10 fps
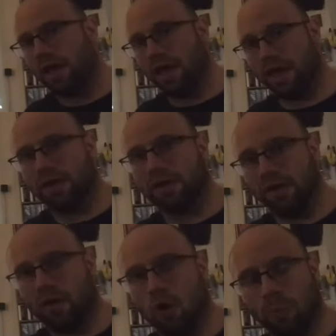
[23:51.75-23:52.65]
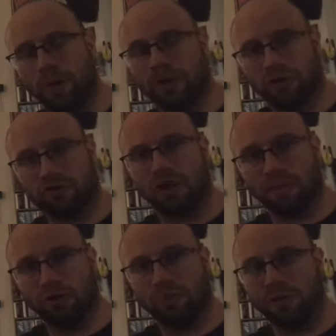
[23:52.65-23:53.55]
an open
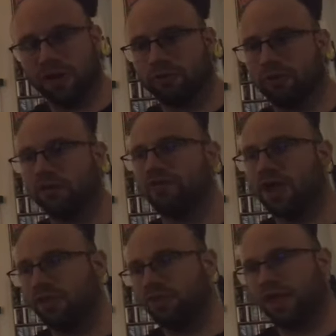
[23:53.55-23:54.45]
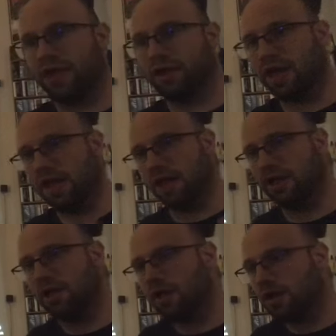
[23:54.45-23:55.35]
tremolo picked riff and then a